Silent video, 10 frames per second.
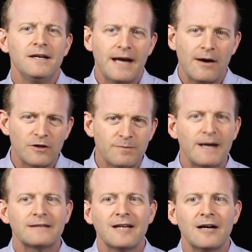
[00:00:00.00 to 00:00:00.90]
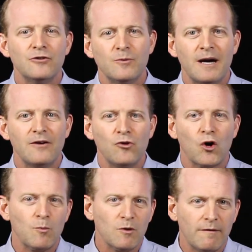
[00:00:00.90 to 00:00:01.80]
Now it's back down to about
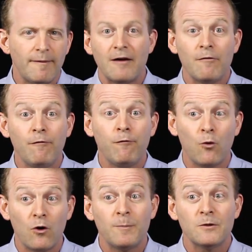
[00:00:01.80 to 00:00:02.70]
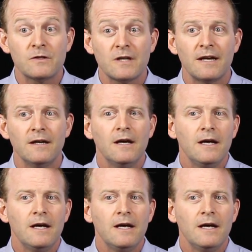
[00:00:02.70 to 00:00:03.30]
normal, about 4%